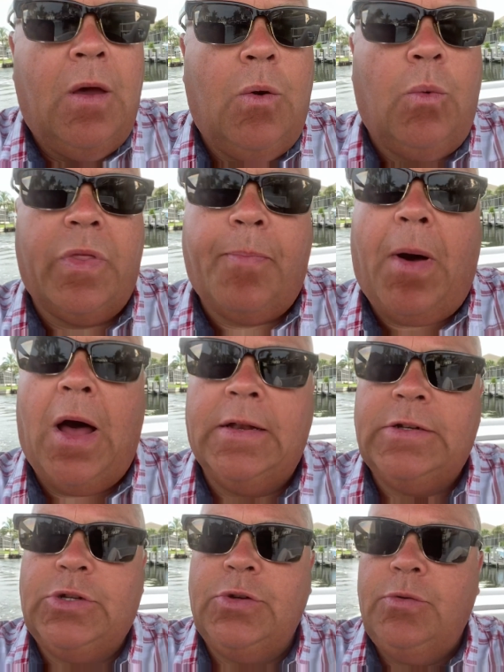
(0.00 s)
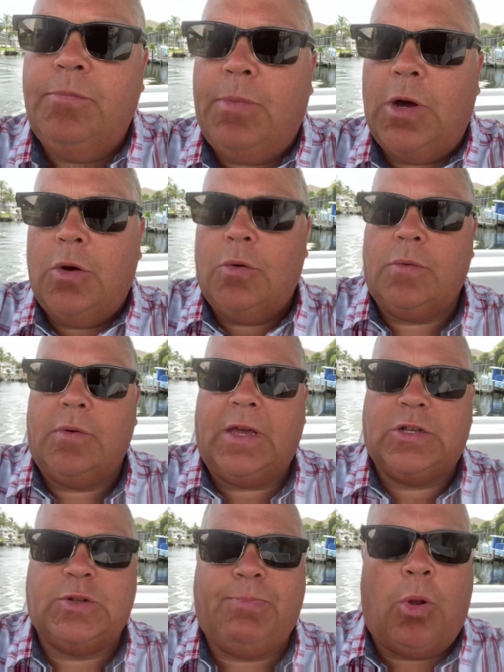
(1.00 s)
with pontoon boat,
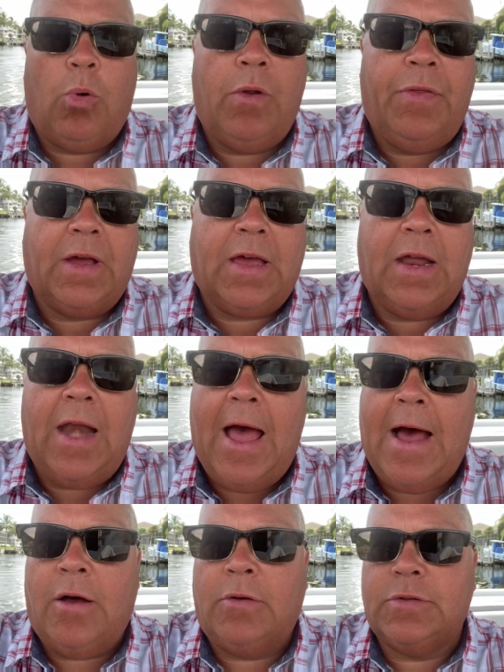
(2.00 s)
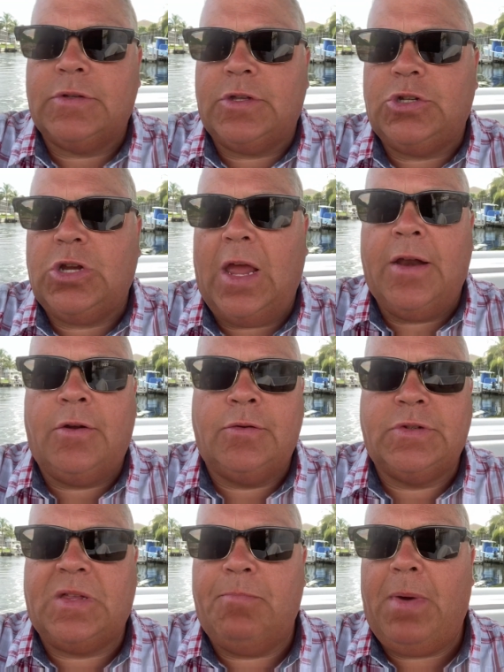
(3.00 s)
exploring the canals, the
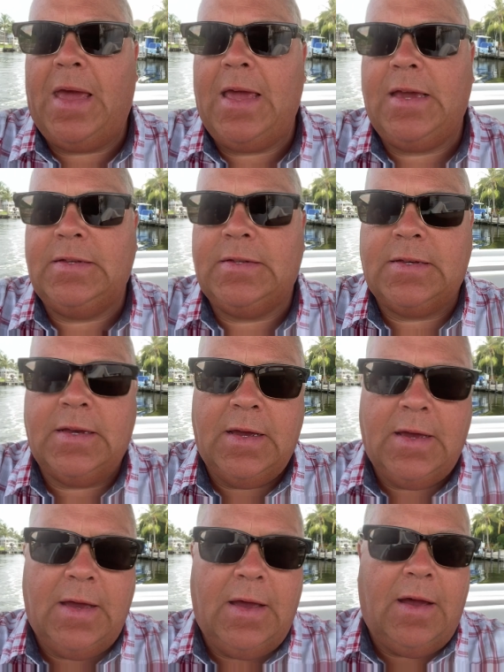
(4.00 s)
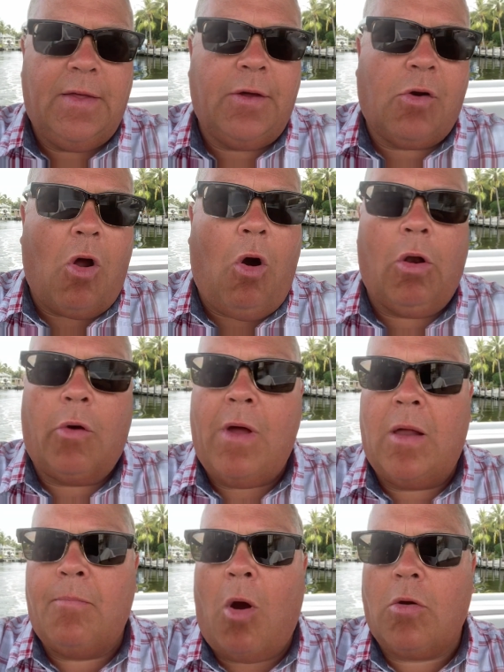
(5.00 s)
channels, the bays that are all
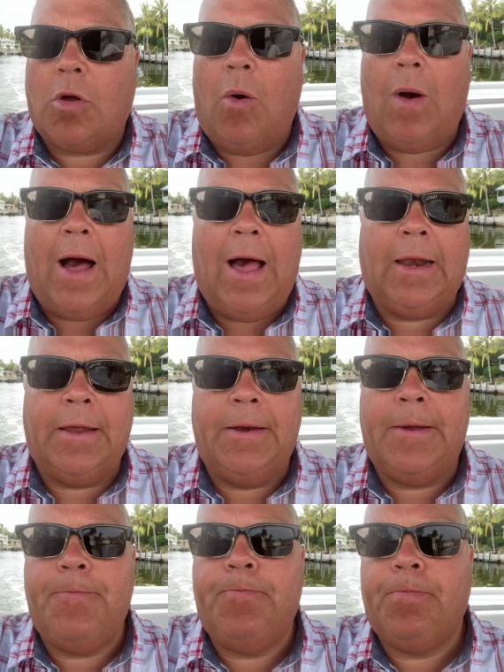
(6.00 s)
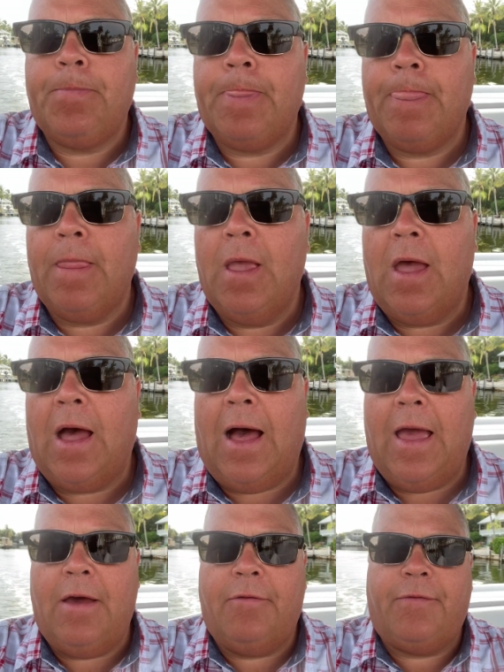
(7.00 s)
around Marco Island. I
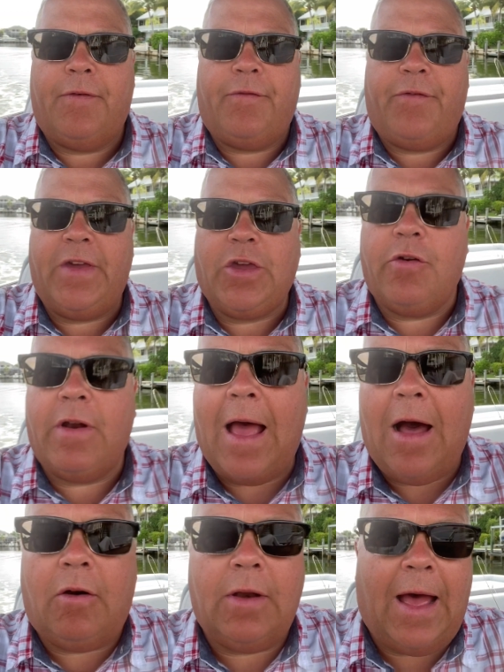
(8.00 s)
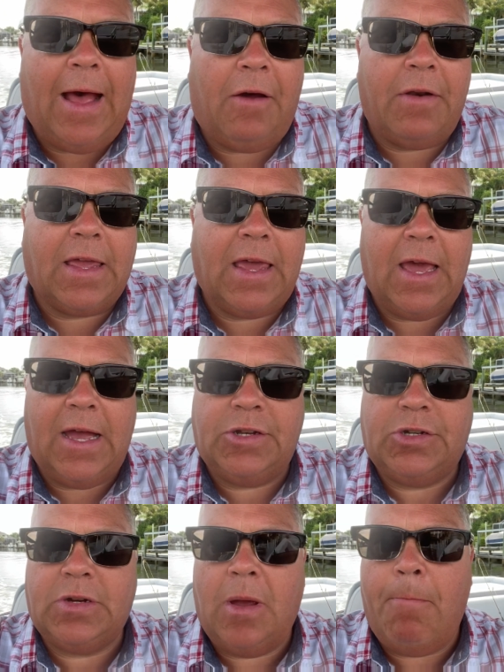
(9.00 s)
have figured out how to
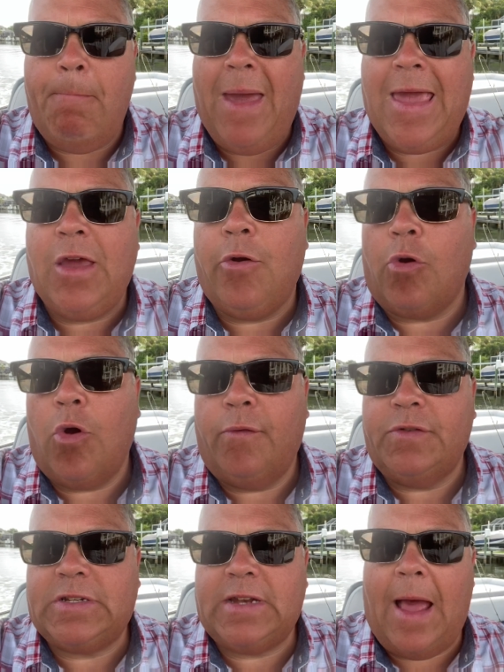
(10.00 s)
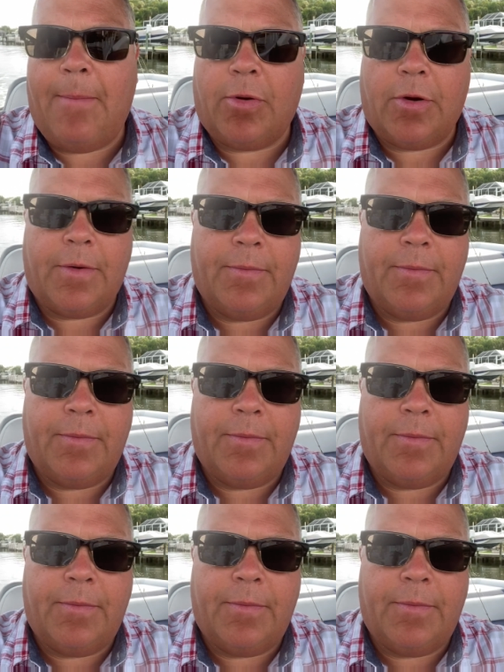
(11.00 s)
catch mangrove snapper.